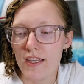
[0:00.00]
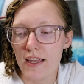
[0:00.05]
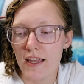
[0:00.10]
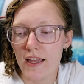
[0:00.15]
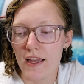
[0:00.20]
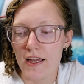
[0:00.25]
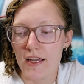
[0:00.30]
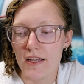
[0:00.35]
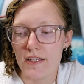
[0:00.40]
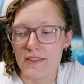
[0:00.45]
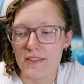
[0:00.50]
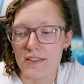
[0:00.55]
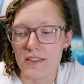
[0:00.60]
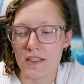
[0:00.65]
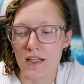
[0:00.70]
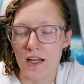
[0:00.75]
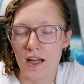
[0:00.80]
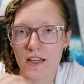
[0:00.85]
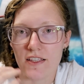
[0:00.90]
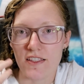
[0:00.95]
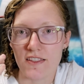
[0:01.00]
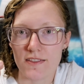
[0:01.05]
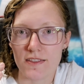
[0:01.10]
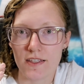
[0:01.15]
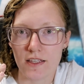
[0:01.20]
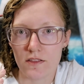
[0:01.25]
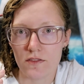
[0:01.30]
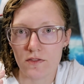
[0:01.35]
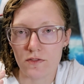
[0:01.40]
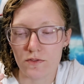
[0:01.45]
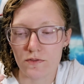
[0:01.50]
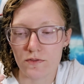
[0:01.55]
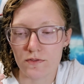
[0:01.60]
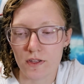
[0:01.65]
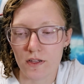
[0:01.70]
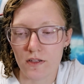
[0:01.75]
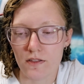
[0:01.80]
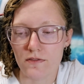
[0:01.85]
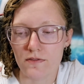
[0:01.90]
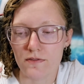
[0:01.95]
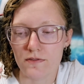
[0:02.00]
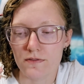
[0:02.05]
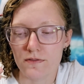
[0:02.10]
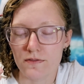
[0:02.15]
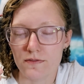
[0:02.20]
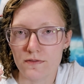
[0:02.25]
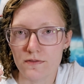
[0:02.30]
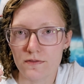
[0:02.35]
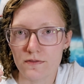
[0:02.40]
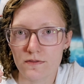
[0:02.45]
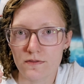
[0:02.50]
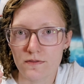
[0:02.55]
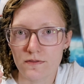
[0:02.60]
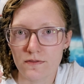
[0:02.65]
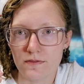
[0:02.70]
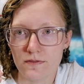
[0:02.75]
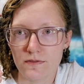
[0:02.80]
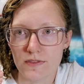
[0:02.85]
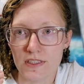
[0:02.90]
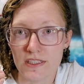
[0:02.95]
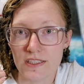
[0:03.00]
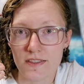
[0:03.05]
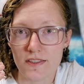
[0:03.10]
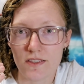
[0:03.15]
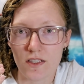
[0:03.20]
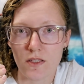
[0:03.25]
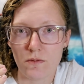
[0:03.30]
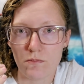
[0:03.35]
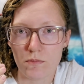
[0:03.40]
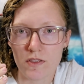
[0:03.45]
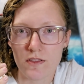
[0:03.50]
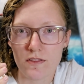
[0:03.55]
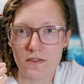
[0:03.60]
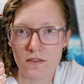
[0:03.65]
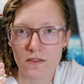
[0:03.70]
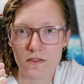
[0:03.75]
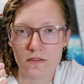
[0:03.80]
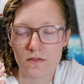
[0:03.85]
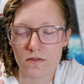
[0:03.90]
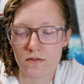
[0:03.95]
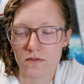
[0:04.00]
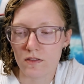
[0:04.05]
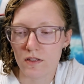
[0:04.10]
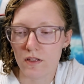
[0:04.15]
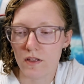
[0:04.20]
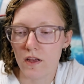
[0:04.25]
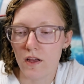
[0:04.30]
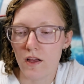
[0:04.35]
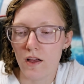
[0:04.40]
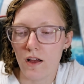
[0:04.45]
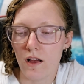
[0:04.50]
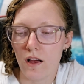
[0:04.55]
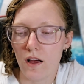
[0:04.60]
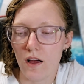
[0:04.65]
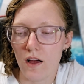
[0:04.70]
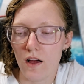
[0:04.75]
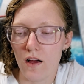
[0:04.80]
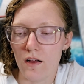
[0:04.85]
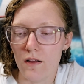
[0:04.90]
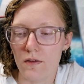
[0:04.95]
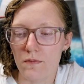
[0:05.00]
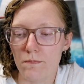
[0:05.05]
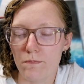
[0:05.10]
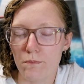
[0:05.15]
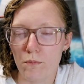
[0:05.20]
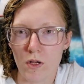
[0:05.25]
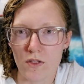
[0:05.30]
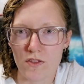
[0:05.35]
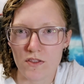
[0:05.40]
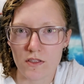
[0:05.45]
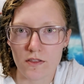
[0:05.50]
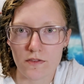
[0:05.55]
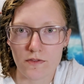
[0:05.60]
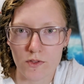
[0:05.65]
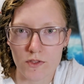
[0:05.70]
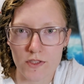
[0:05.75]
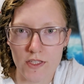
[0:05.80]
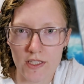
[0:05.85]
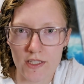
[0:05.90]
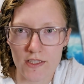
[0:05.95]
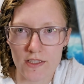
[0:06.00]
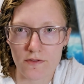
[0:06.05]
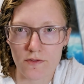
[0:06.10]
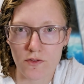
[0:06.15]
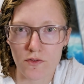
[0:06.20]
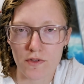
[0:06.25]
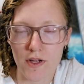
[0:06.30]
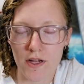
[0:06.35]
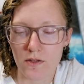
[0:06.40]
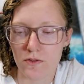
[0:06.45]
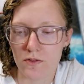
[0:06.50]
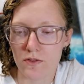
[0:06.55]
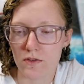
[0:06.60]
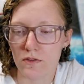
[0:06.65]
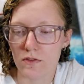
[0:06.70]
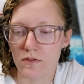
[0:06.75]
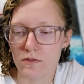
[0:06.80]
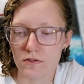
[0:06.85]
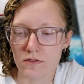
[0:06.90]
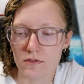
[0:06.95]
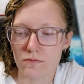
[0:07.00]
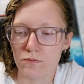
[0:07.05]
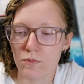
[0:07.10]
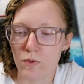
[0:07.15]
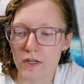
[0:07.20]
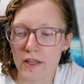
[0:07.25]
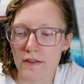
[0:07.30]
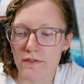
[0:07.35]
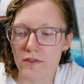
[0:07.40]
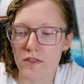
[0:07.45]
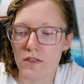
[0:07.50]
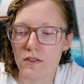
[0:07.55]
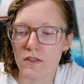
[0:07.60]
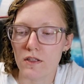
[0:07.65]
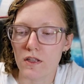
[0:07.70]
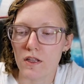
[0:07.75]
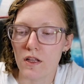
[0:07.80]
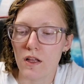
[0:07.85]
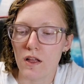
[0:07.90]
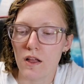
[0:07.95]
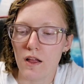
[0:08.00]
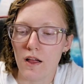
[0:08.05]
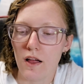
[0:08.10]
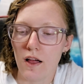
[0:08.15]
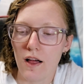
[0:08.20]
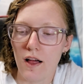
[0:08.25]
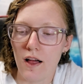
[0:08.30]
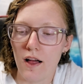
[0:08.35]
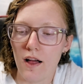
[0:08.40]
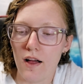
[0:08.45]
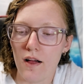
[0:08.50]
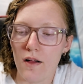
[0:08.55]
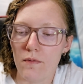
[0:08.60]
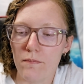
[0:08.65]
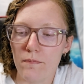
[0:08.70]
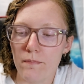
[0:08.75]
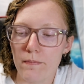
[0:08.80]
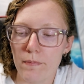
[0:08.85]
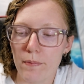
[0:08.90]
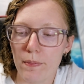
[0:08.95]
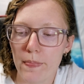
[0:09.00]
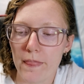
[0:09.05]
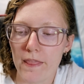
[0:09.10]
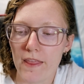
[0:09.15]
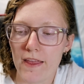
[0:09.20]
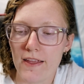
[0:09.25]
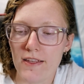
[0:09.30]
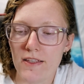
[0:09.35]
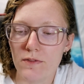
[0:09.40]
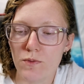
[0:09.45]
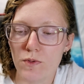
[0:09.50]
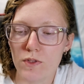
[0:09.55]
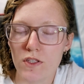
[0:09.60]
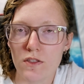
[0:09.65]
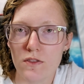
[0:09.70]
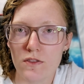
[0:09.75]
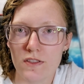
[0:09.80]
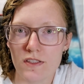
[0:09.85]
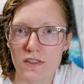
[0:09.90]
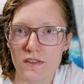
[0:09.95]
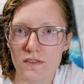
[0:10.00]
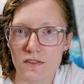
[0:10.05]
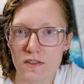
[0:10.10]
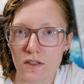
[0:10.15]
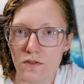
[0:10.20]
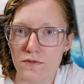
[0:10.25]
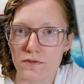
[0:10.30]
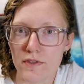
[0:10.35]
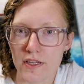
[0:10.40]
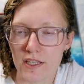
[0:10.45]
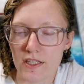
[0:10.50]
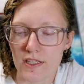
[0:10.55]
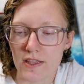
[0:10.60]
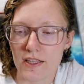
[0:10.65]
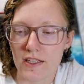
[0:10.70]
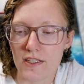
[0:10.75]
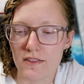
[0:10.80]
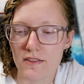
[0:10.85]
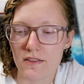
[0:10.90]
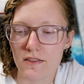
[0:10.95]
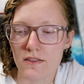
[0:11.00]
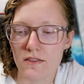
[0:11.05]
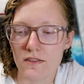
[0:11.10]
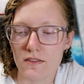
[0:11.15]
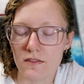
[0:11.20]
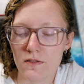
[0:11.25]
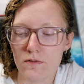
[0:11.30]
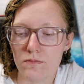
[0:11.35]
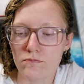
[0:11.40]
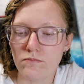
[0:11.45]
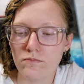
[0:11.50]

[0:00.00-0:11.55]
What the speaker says: and in a high state of excitement, positive or negative arousal, whatever, and if we're using self-regulators.